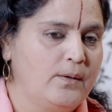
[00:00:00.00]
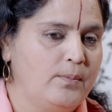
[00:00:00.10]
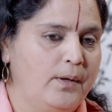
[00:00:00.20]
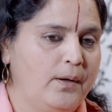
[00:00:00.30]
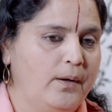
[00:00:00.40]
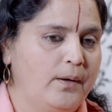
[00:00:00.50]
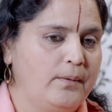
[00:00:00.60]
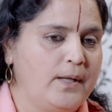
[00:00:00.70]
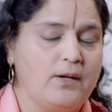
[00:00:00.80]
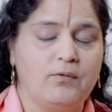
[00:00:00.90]

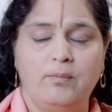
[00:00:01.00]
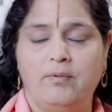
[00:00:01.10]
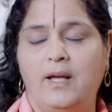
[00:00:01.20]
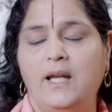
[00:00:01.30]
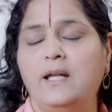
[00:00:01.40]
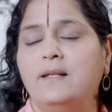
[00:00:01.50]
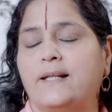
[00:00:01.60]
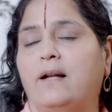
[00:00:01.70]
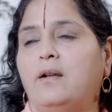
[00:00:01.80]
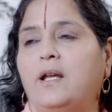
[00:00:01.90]
That will be very
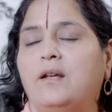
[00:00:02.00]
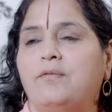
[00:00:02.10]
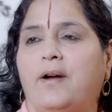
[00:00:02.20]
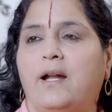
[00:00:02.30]
insulting if